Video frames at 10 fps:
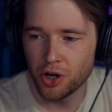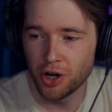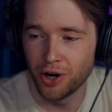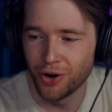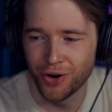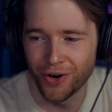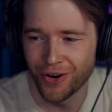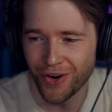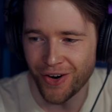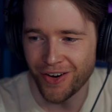
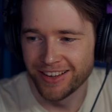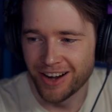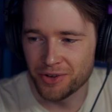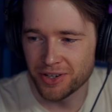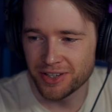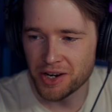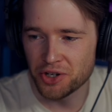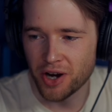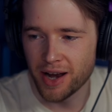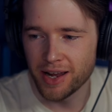I was going to say
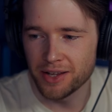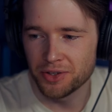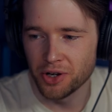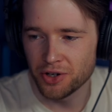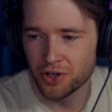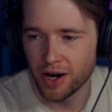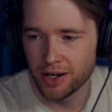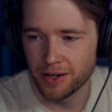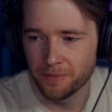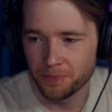shiny. It's not
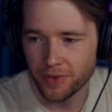shiny.